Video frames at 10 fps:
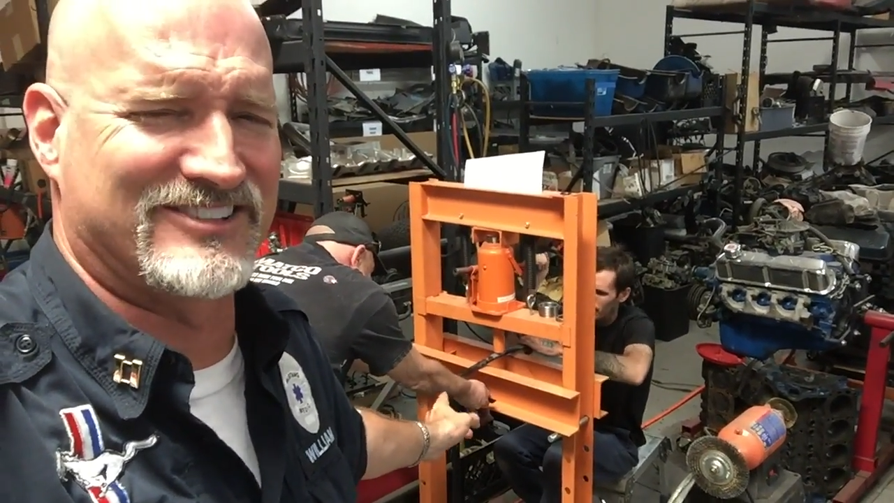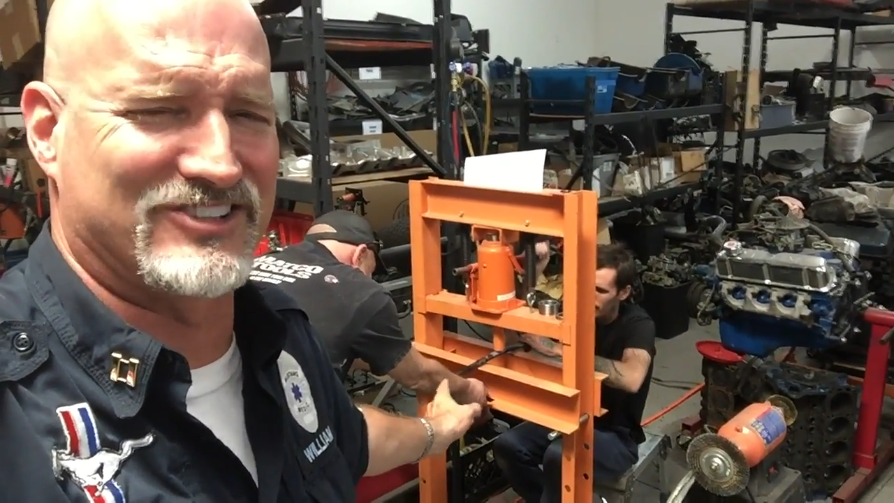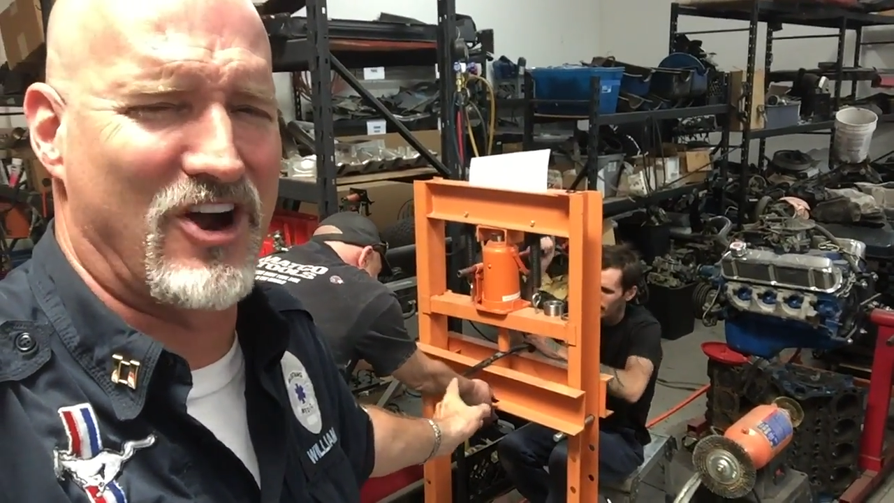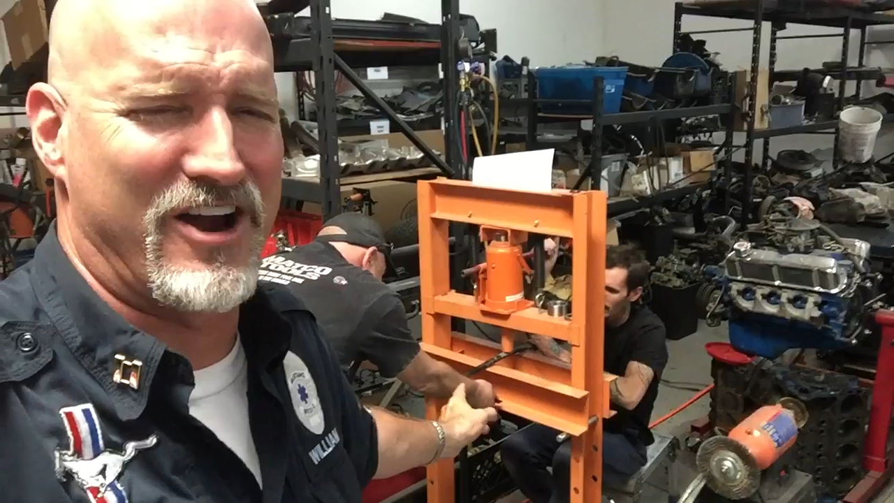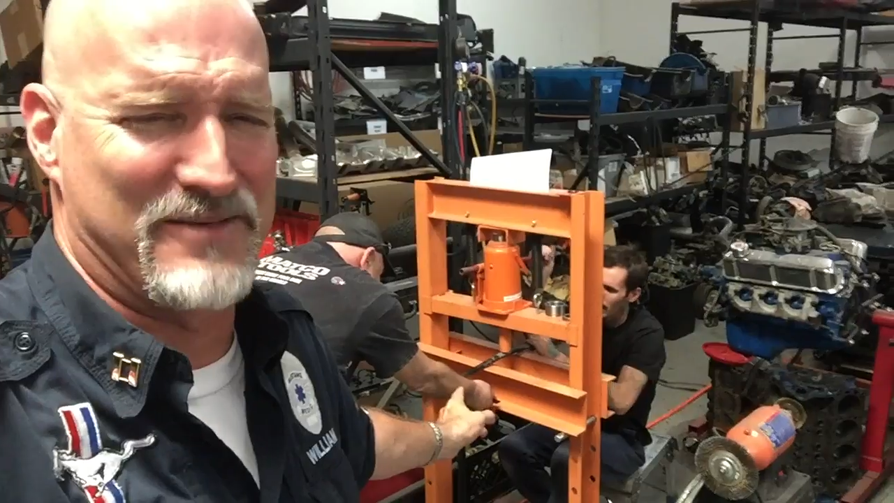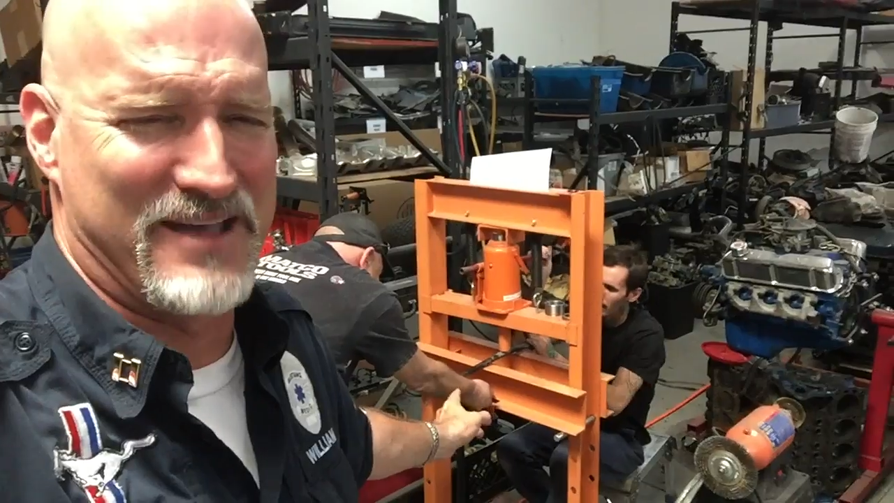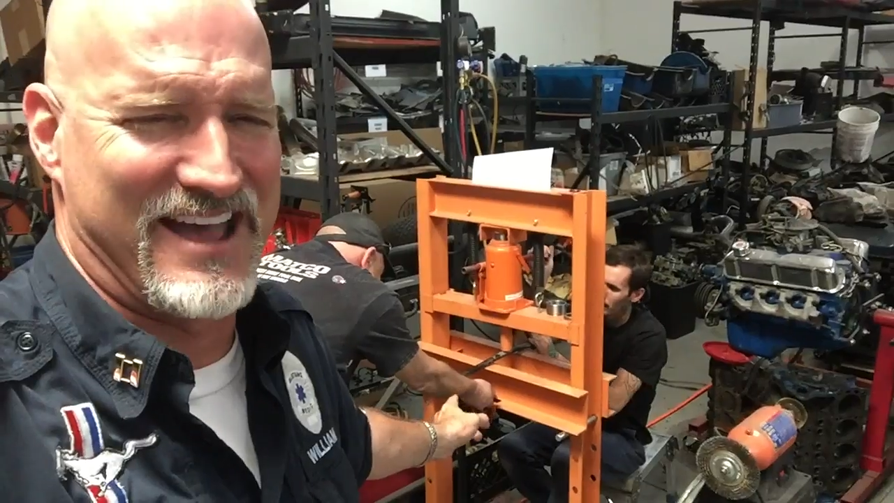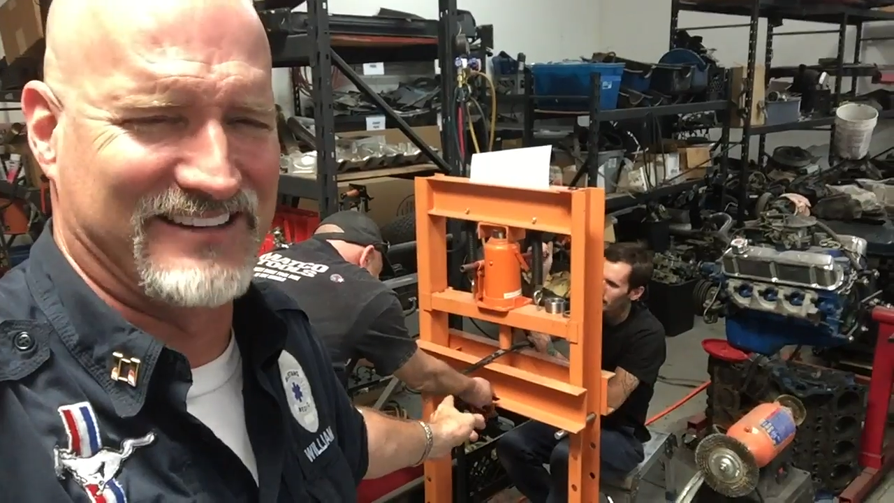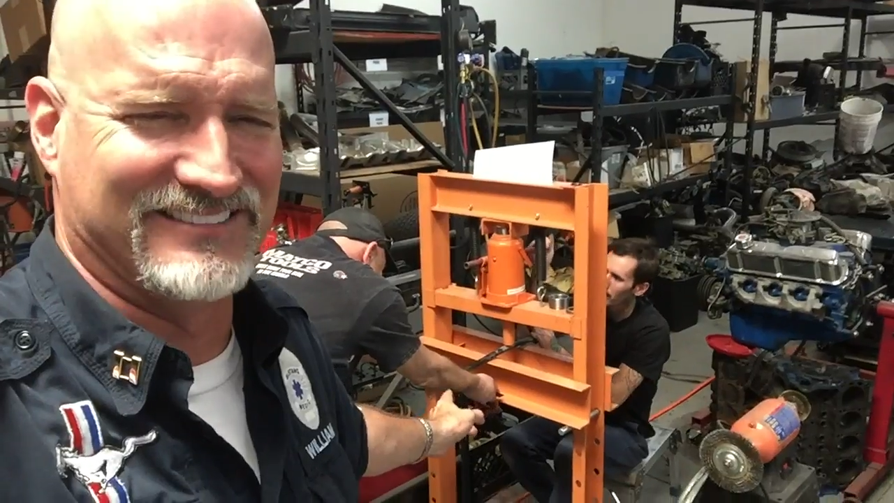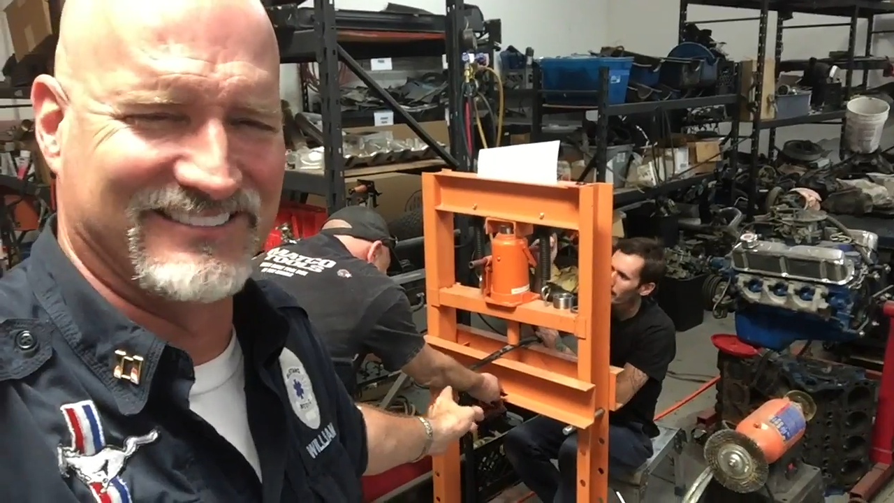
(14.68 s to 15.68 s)
Sorry,
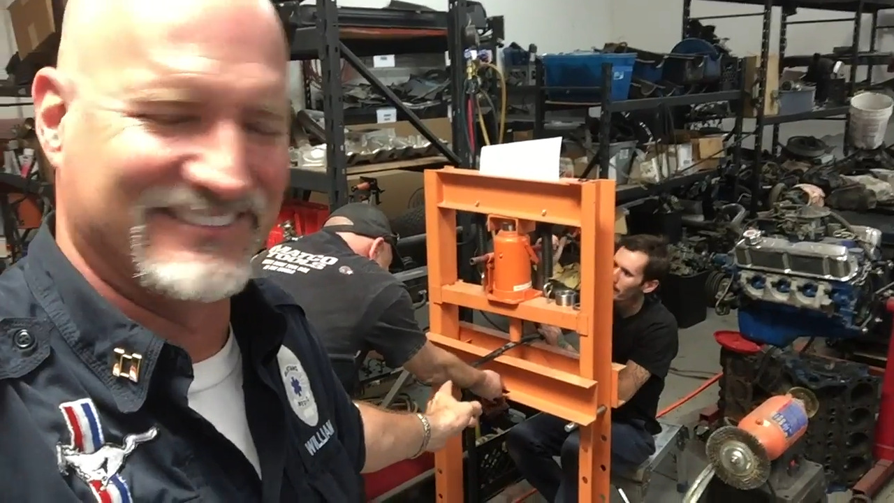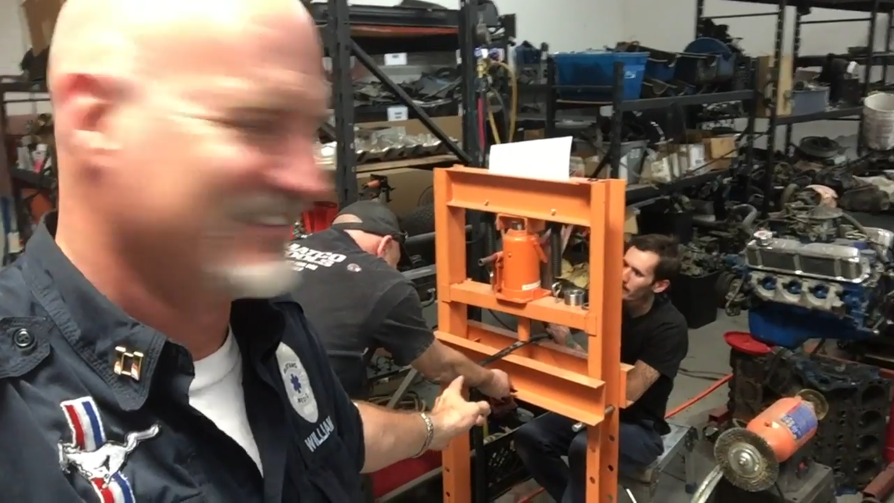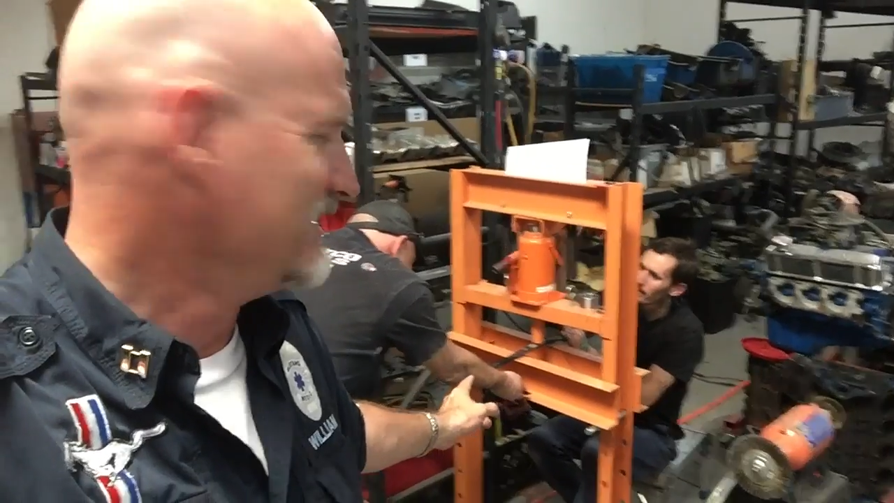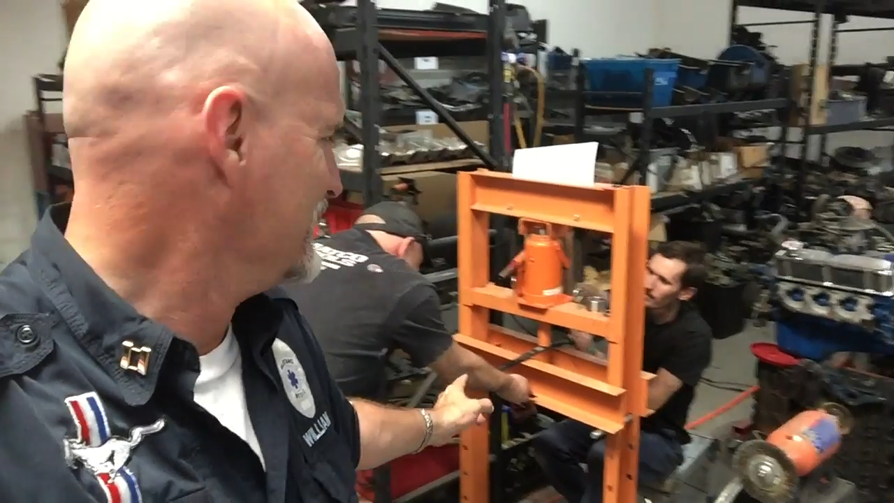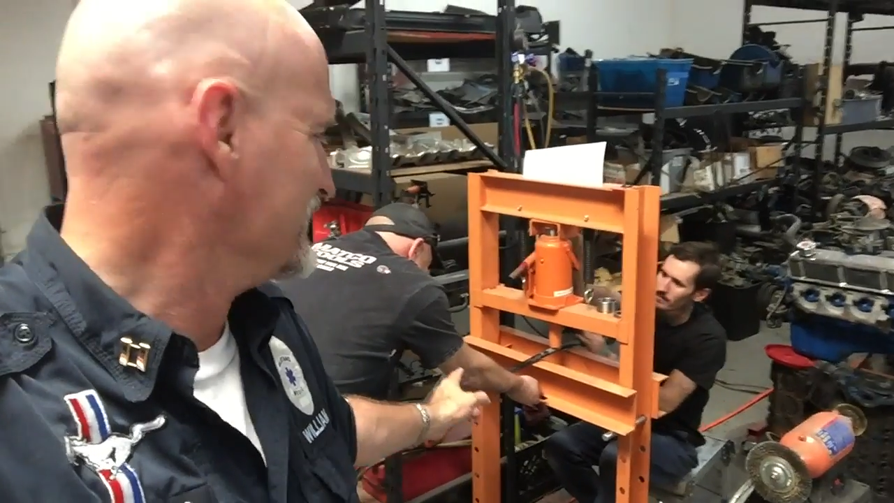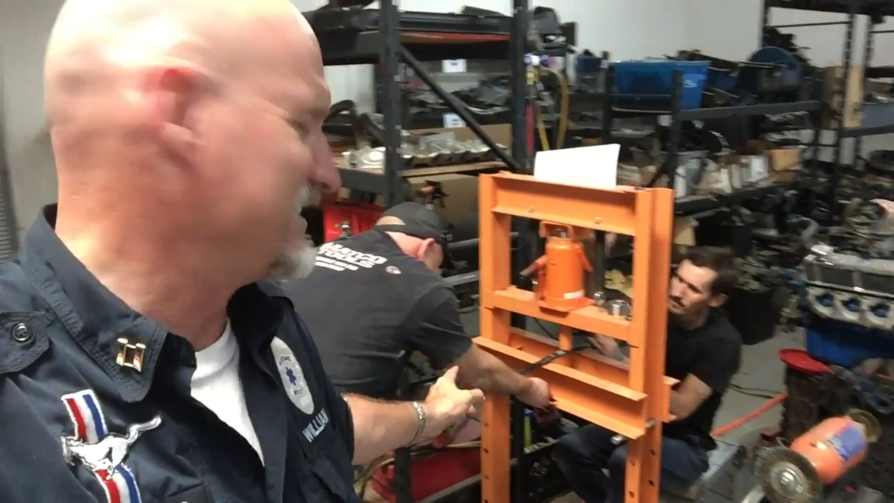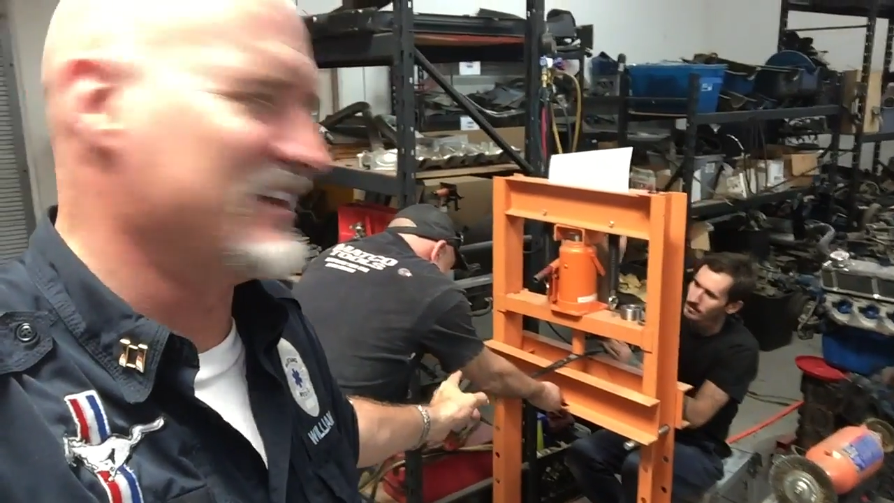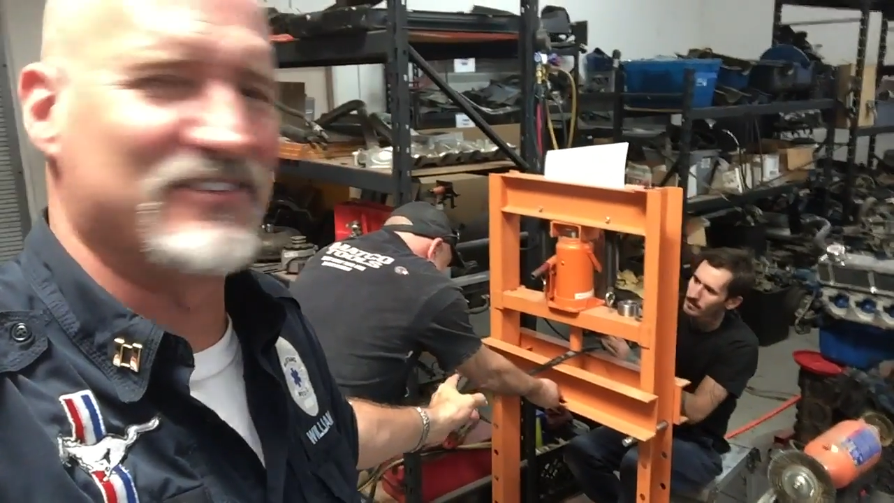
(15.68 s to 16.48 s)
man, to give